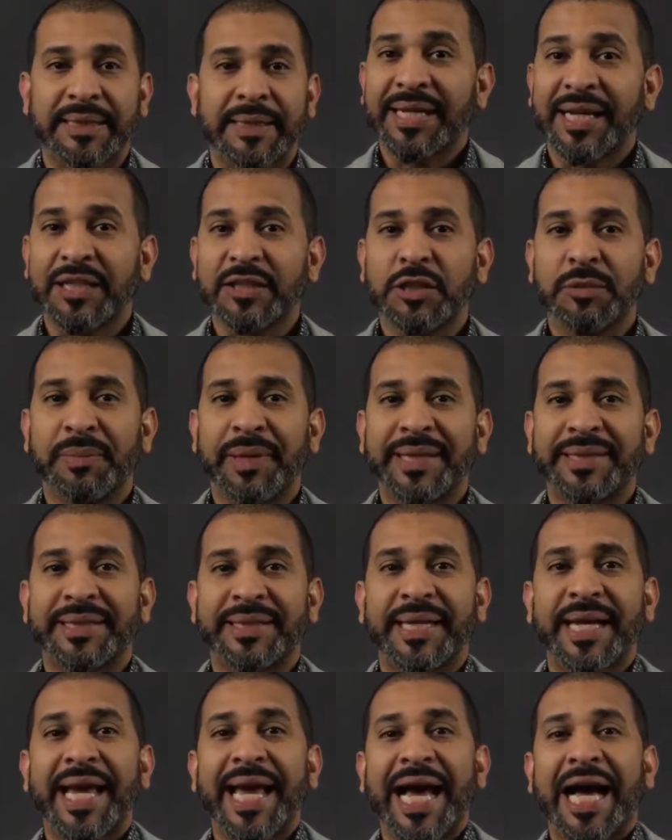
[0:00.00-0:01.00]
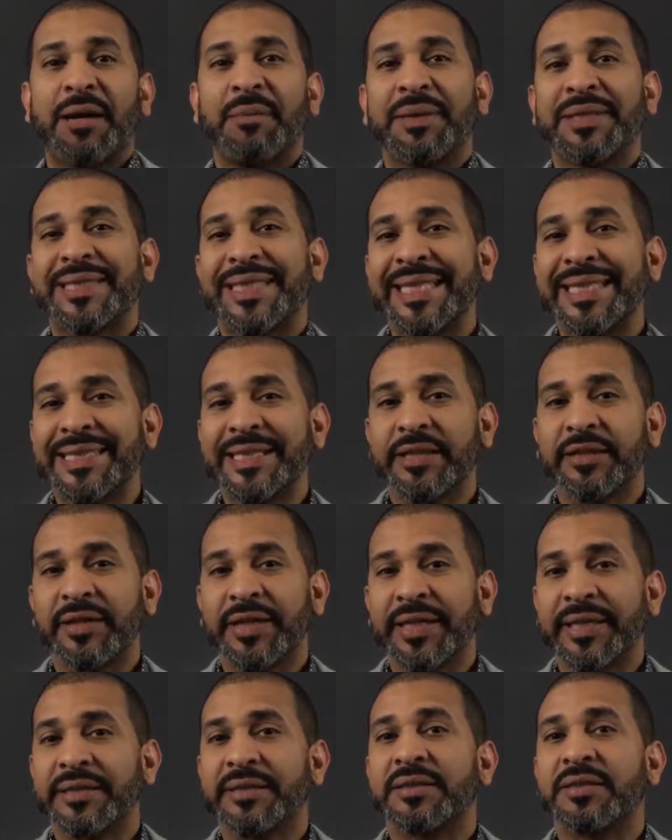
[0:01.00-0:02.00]
Not to mention how much easier it
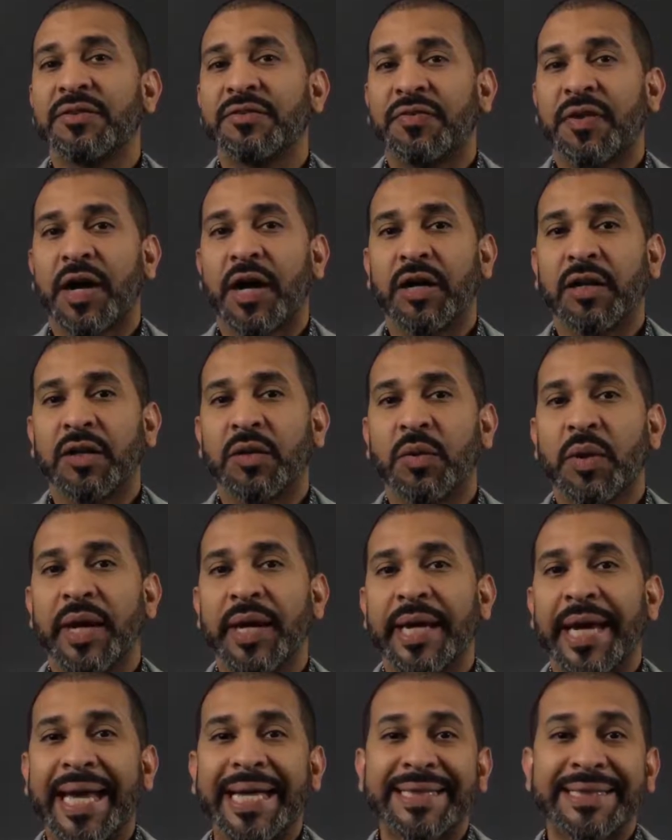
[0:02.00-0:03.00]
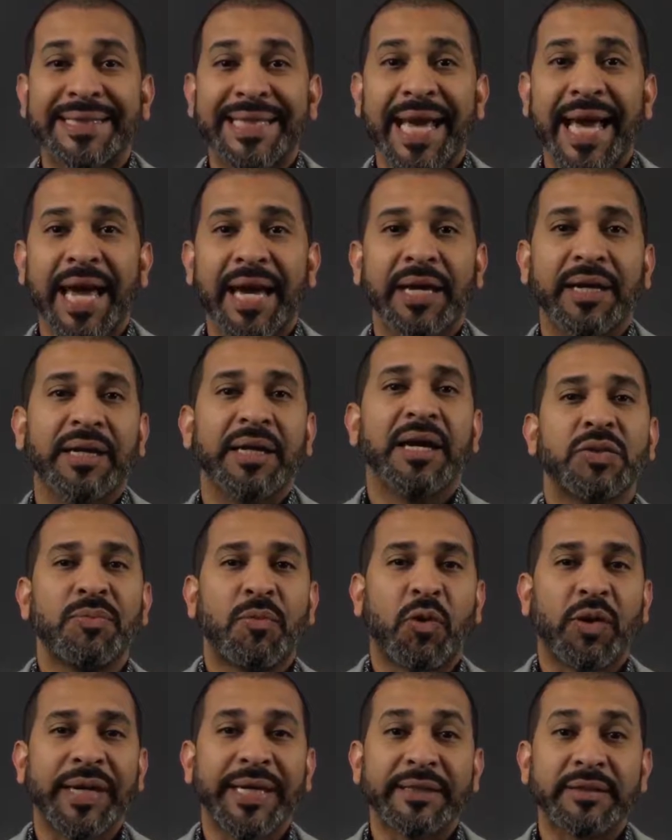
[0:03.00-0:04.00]
is to file away and tag to
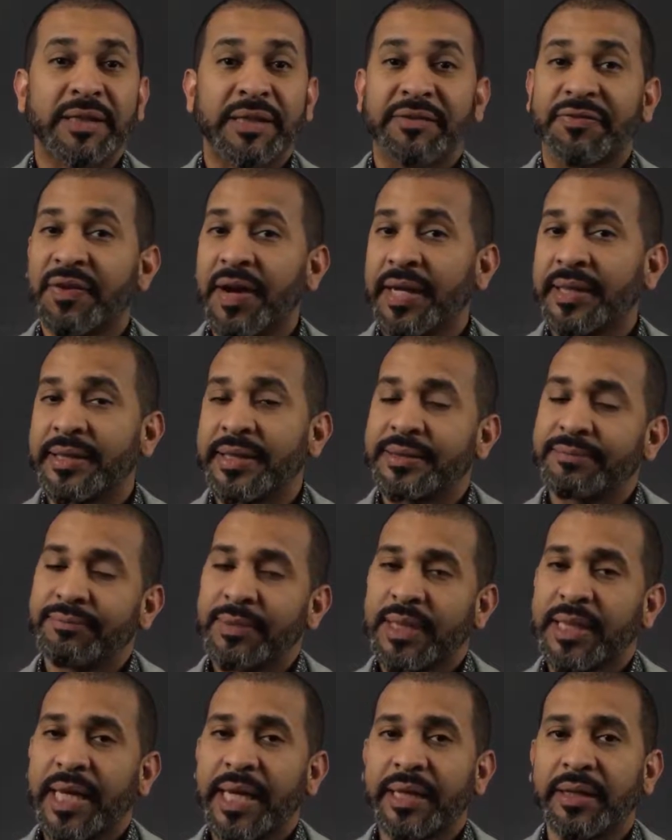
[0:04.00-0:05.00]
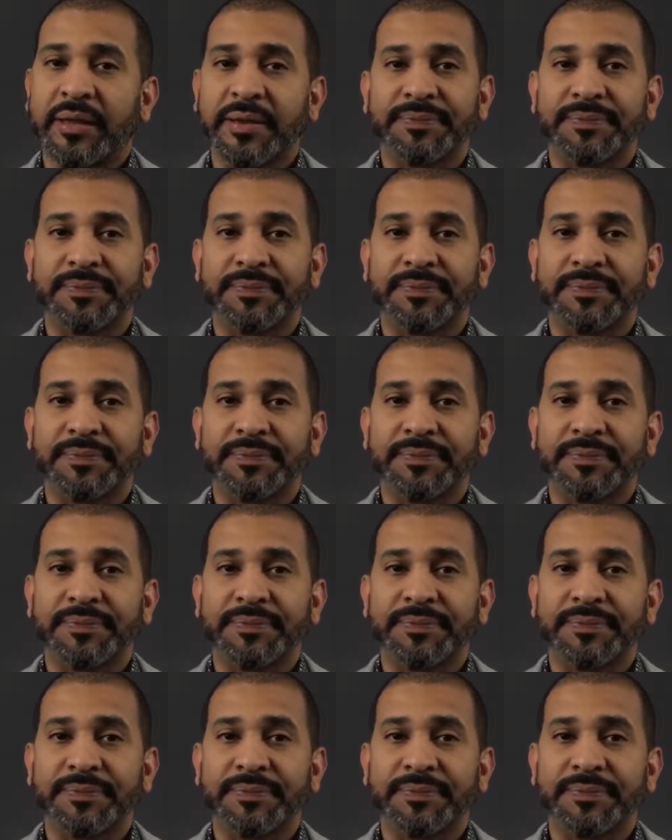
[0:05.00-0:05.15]
more easily find it later.